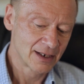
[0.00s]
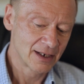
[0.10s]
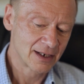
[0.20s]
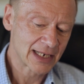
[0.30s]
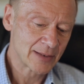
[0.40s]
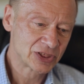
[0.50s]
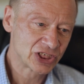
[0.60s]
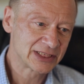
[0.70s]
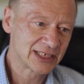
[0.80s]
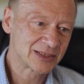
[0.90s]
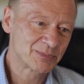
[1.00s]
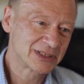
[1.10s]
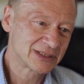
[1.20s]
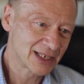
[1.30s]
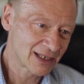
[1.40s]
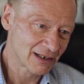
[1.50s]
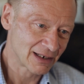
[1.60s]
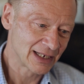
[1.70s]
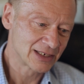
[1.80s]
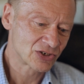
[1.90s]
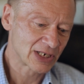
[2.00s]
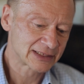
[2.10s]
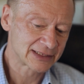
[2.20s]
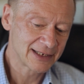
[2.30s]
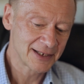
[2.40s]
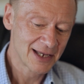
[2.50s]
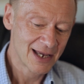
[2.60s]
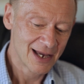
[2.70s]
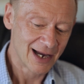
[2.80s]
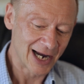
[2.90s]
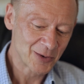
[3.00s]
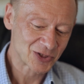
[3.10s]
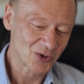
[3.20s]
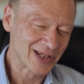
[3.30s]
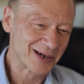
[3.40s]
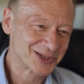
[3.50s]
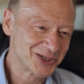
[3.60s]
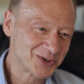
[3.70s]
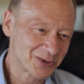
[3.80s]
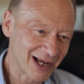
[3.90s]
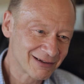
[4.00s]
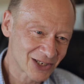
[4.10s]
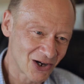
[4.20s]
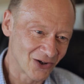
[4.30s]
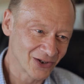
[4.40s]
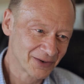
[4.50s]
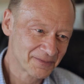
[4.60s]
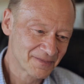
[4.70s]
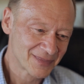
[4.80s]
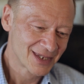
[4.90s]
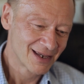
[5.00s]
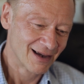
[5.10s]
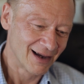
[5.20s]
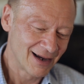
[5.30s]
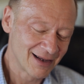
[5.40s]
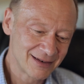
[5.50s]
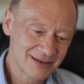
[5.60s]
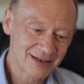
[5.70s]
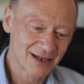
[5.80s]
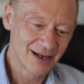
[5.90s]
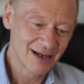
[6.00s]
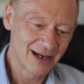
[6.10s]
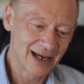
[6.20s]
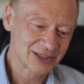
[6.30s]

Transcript: Uh, gamma GT is particularly interesting. I always thought that was due to alcohol, and uh,